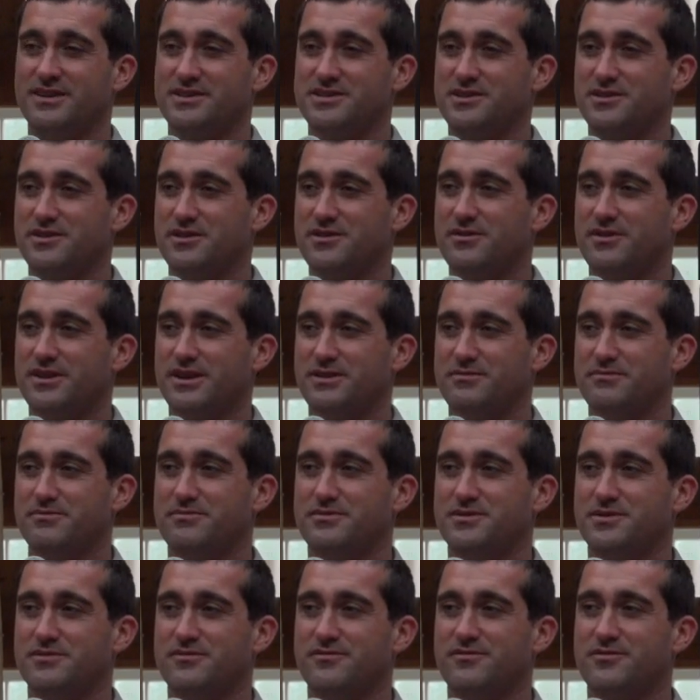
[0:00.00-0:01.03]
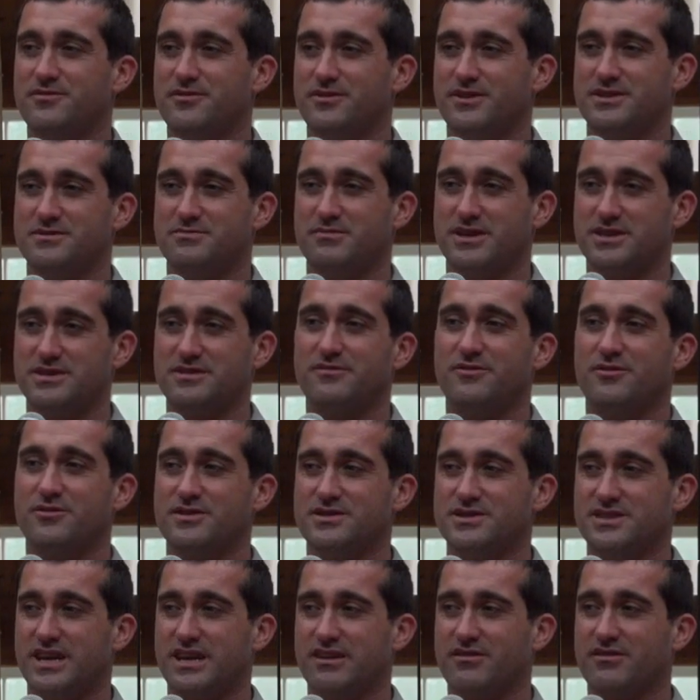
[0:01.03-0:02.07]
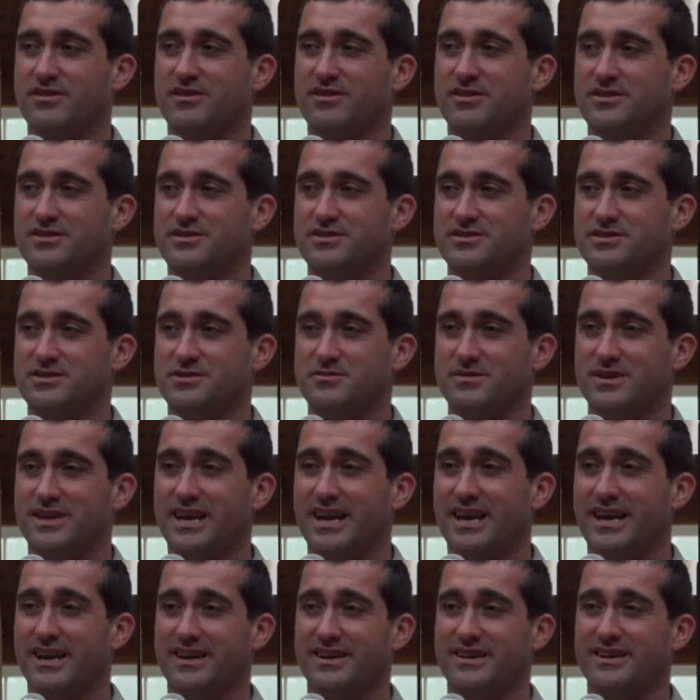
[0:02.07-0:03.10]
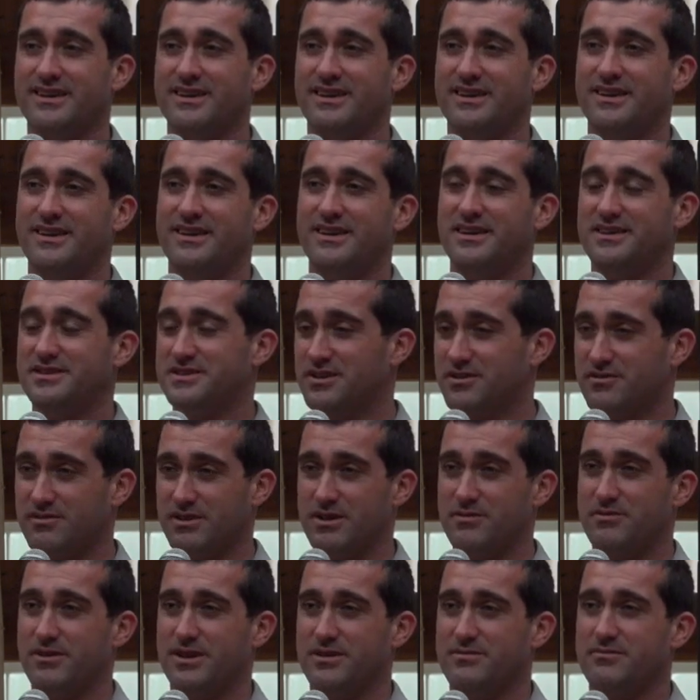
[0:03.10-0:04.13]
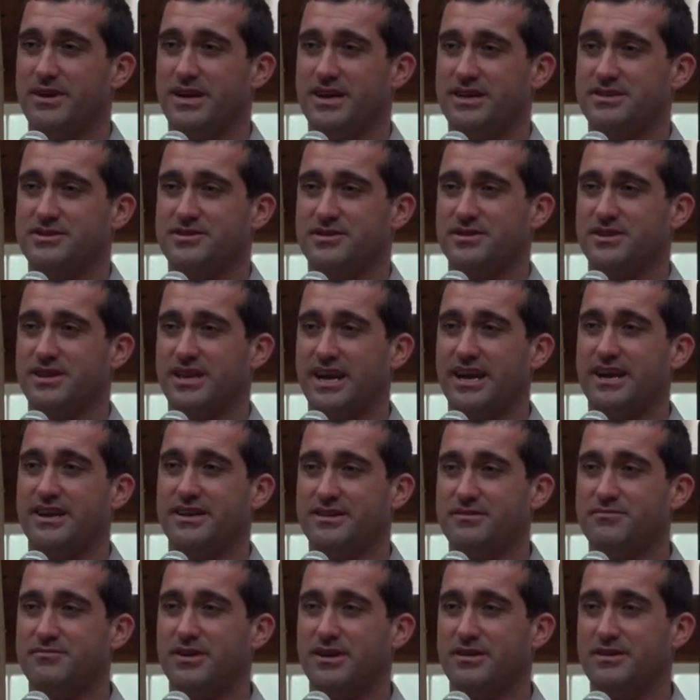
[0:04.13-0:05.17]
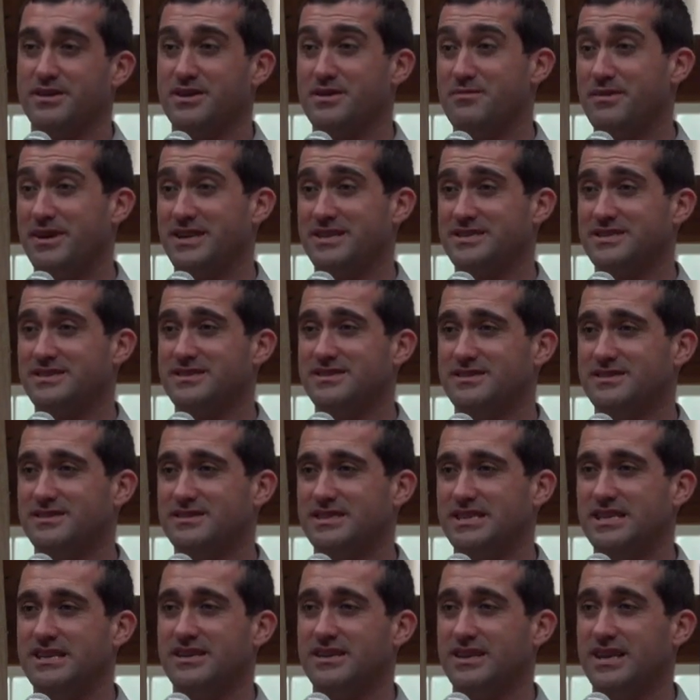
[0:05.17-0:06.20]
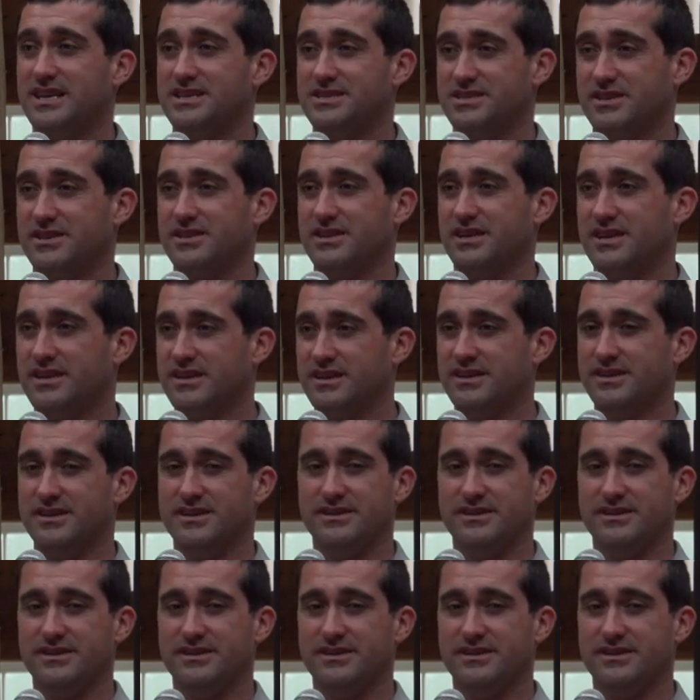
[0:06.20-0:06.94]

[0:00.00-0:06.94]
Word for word: So going to as much forest agriculture as we can, is a great way to manage our land, probably the best ecologically.